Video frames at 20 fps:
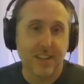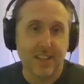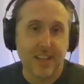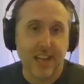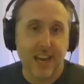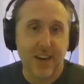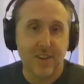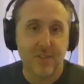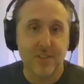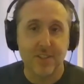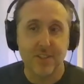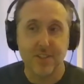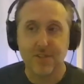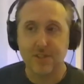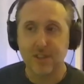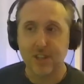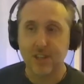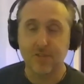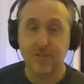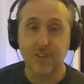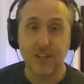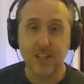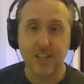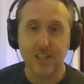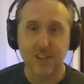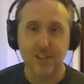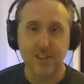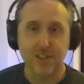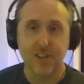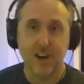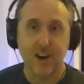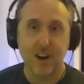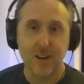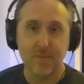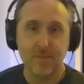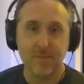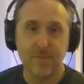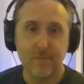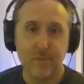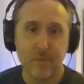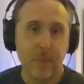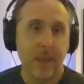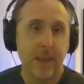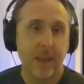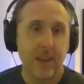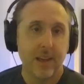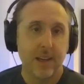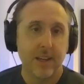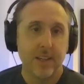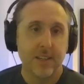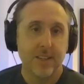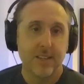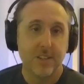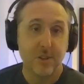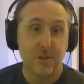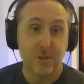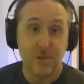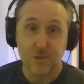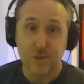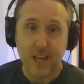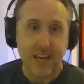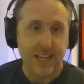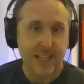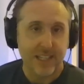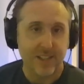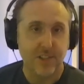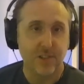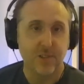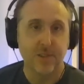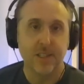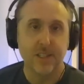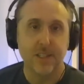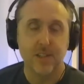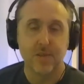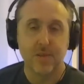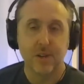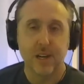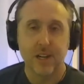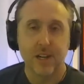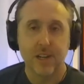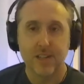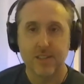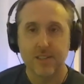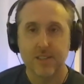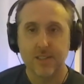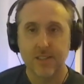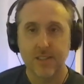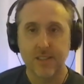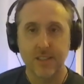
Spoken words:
I think now is a really, really good time to get into it as well,